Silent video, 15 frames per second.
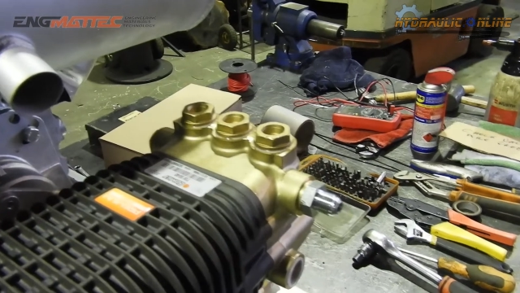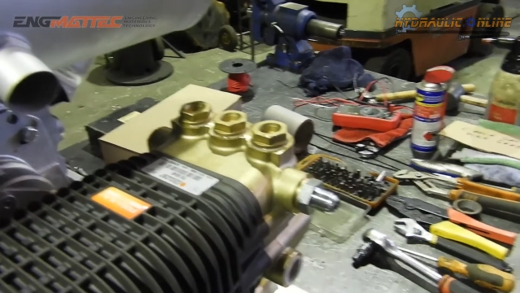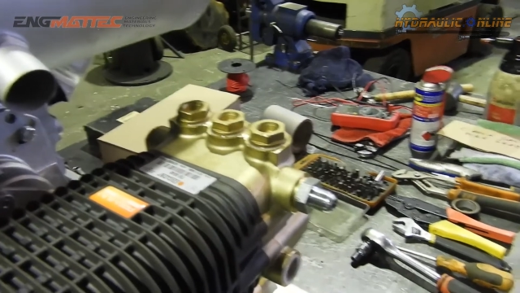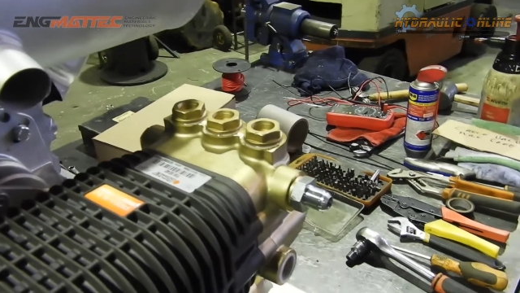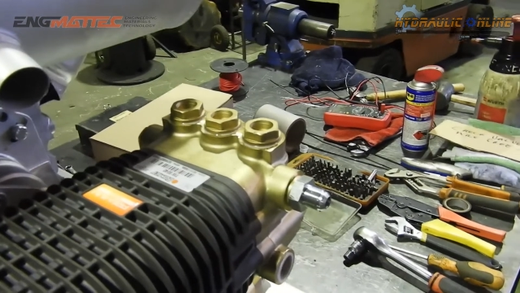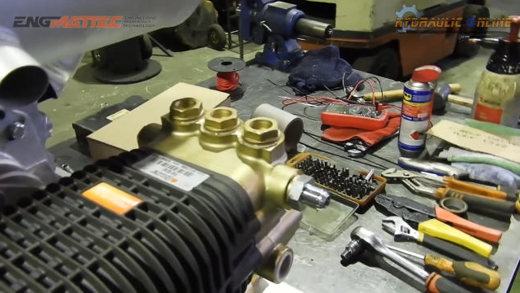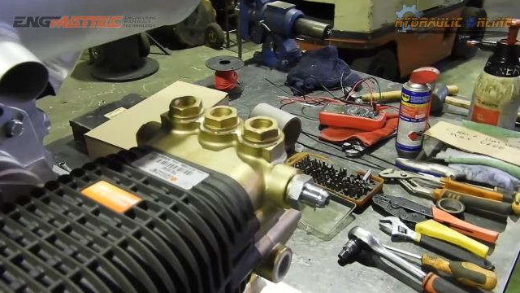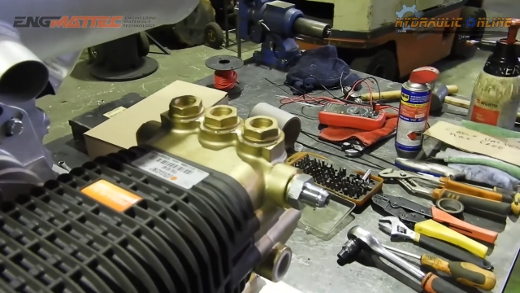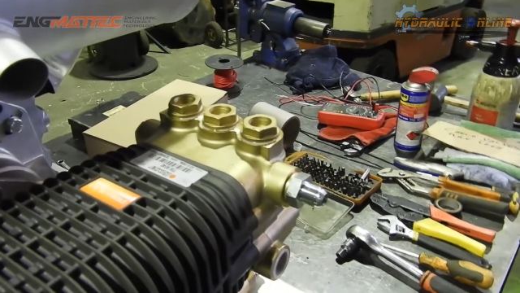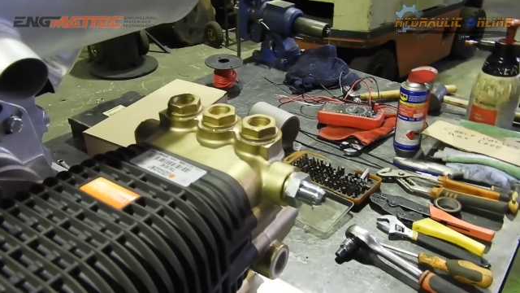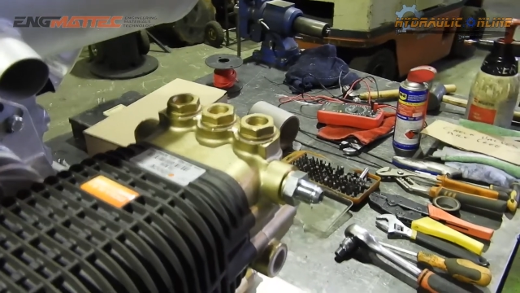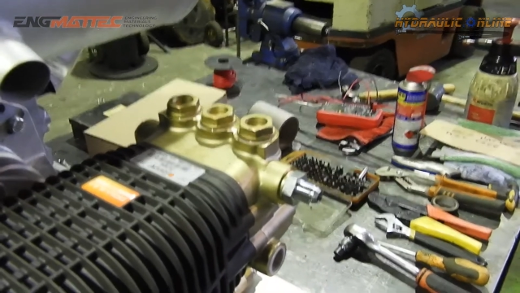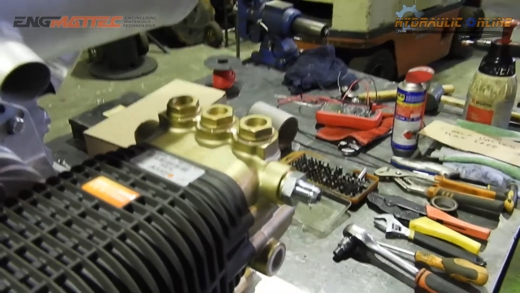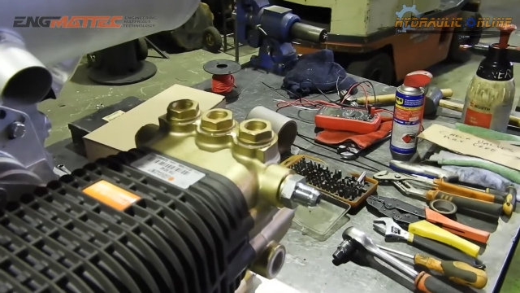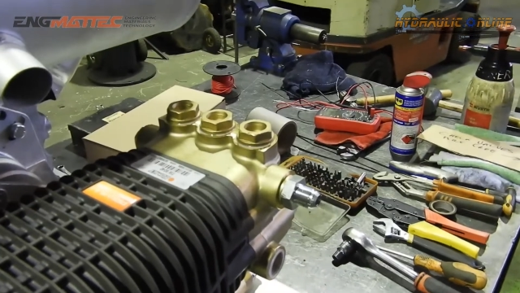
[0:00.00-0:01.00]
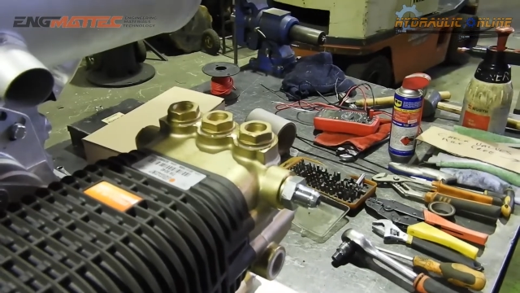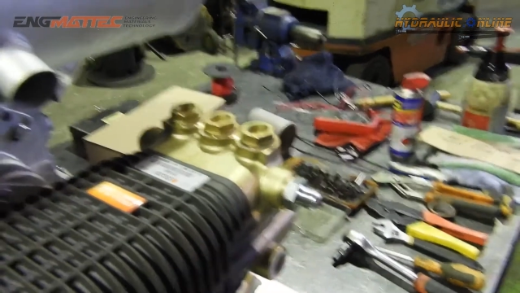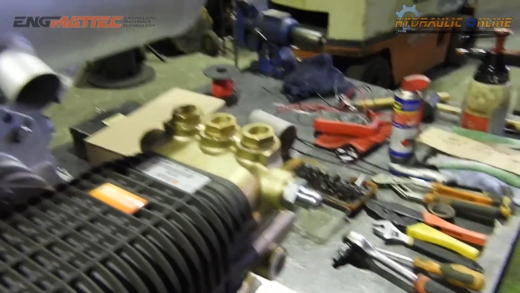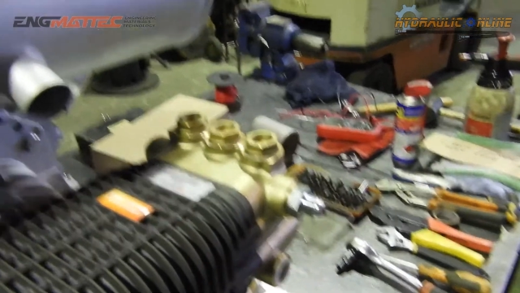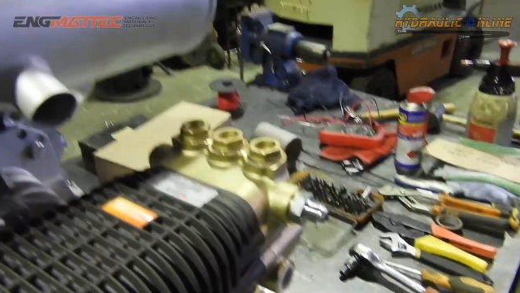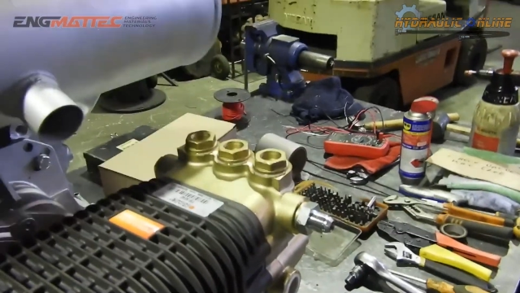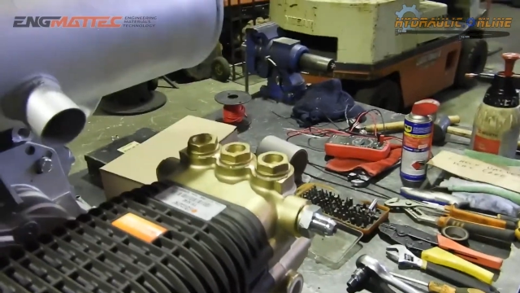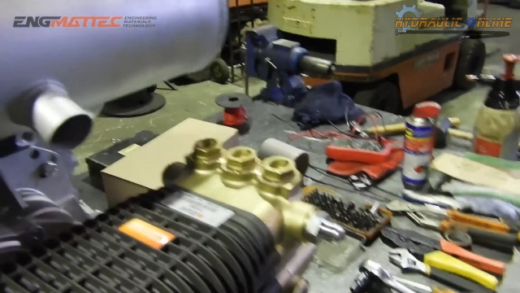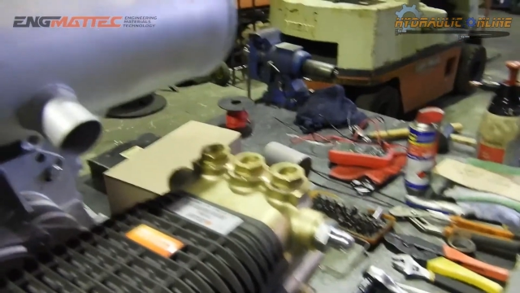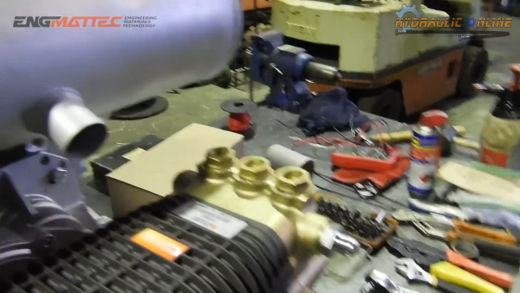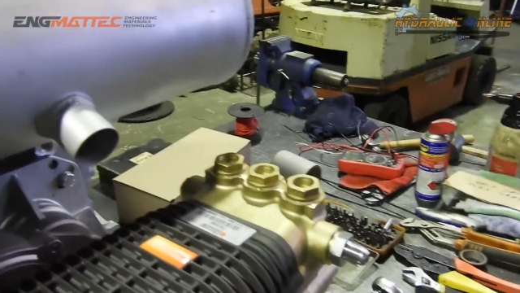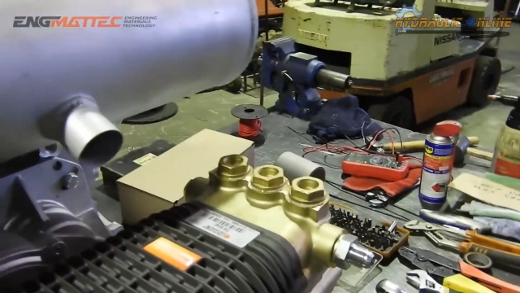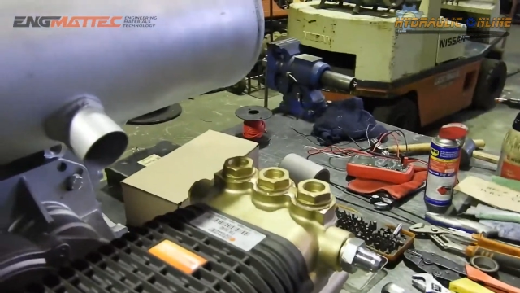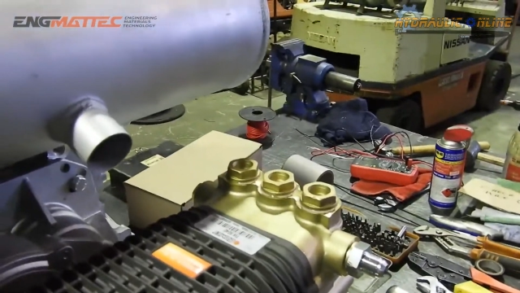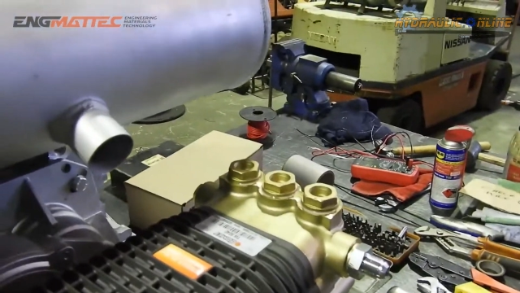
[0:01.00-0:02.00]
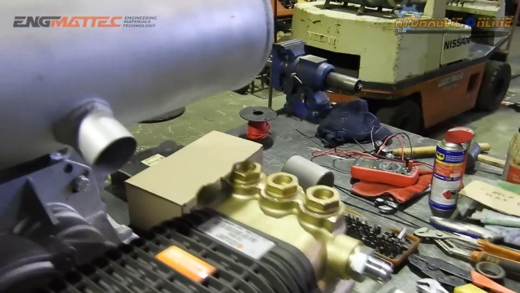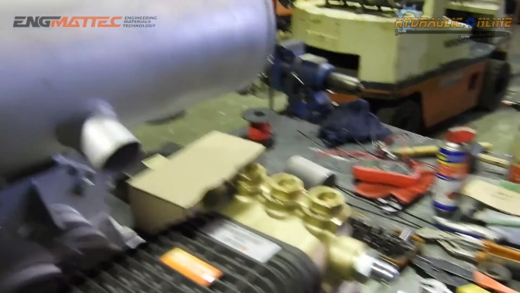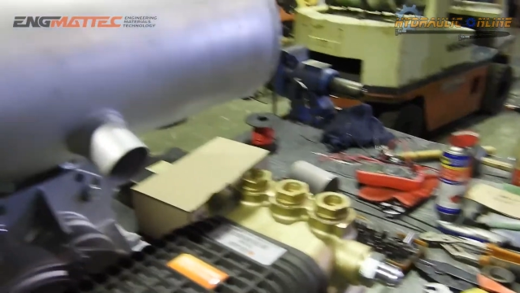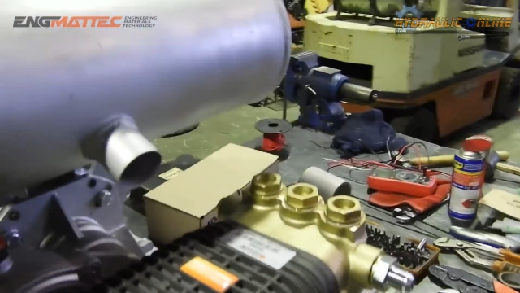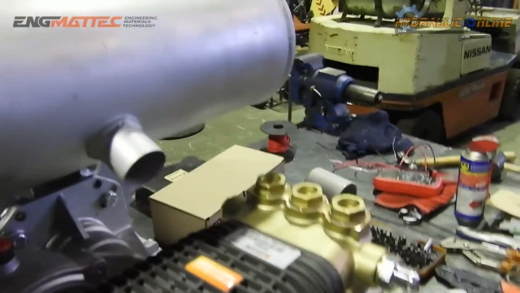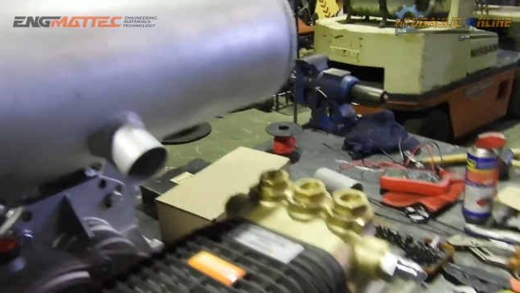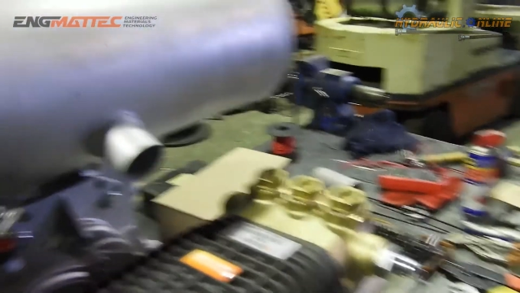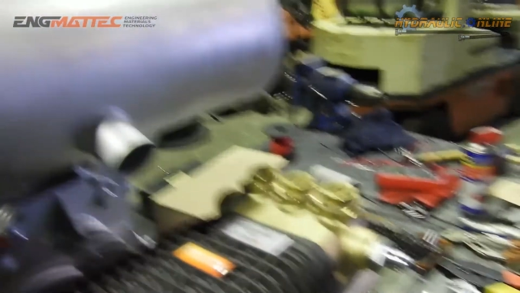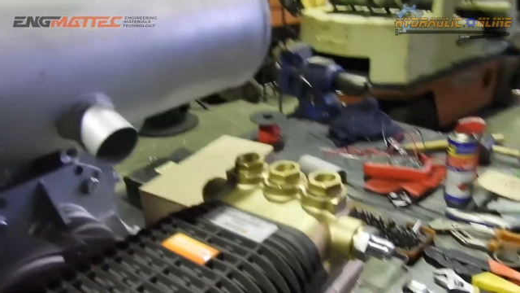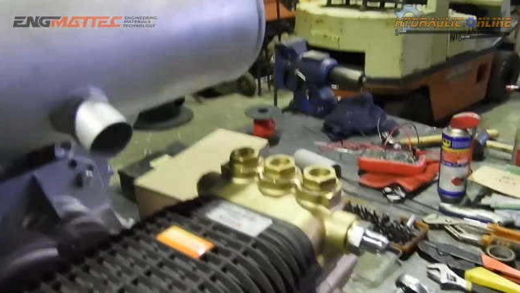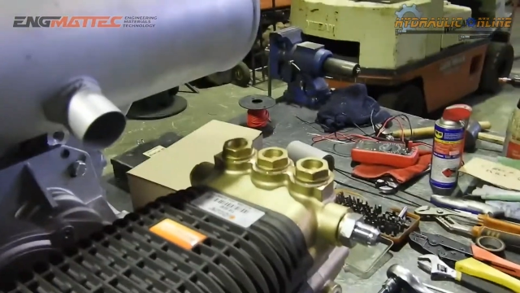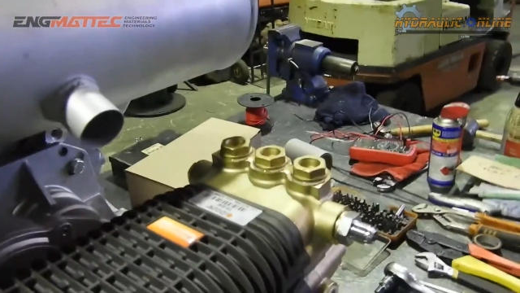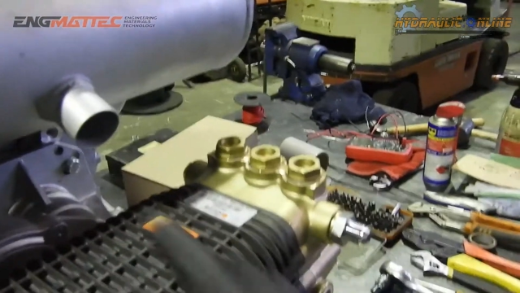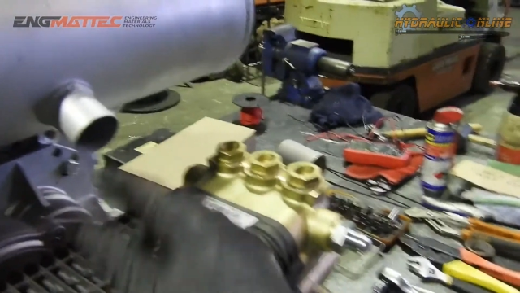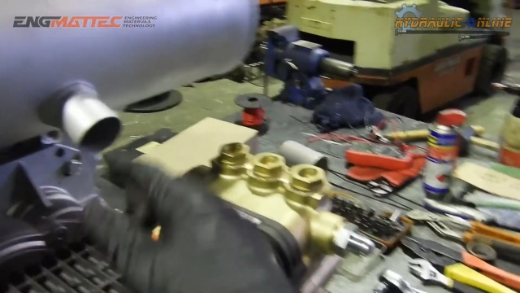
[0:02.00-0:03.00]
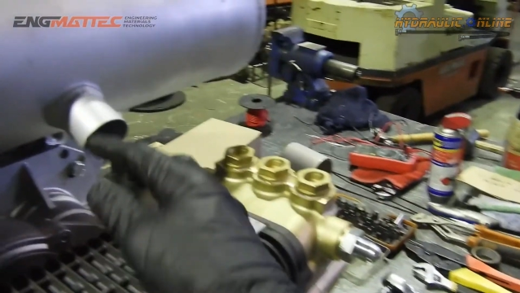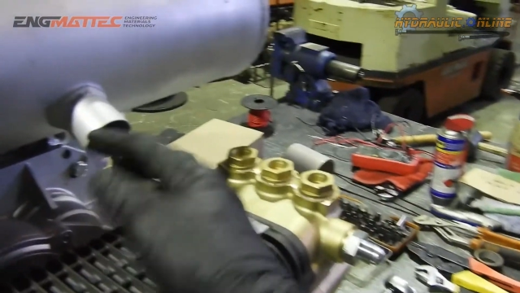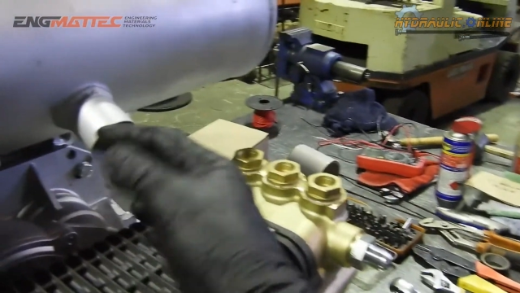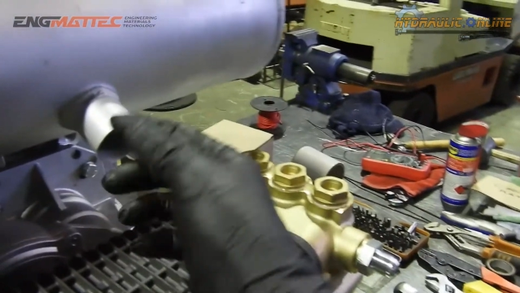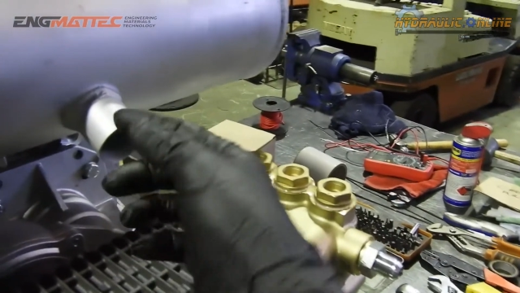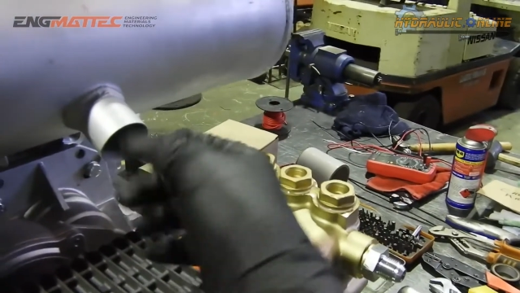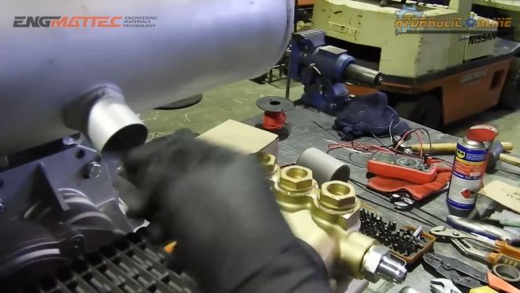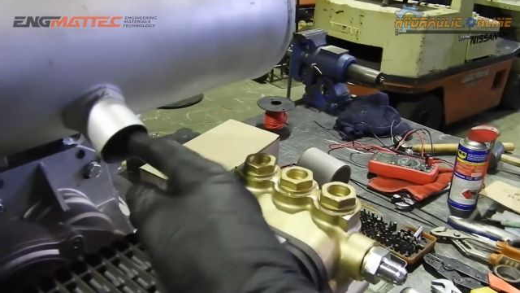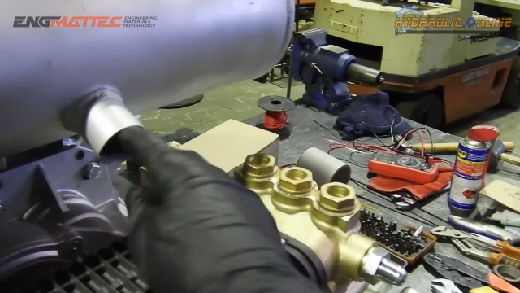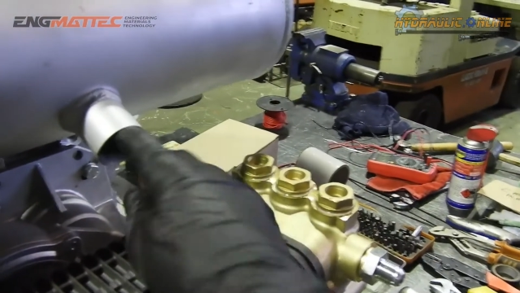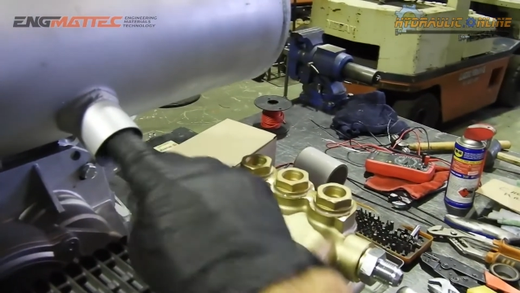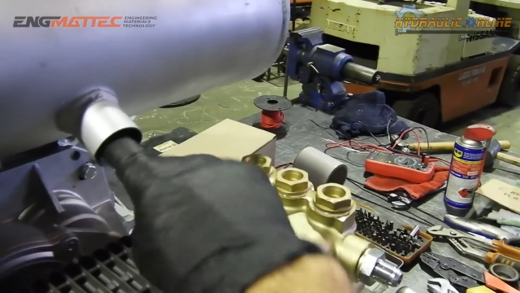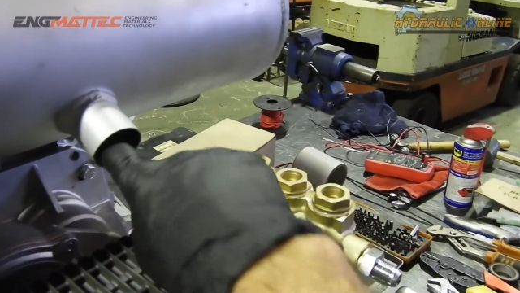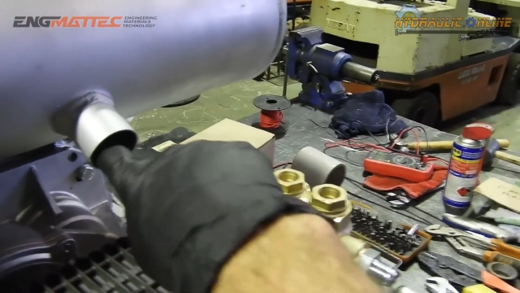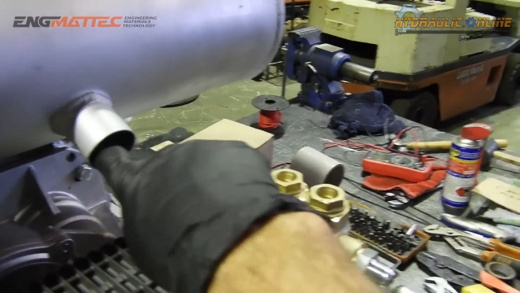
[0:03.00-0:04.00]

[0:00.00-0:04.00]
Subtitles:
Nobody's mouth can be seen.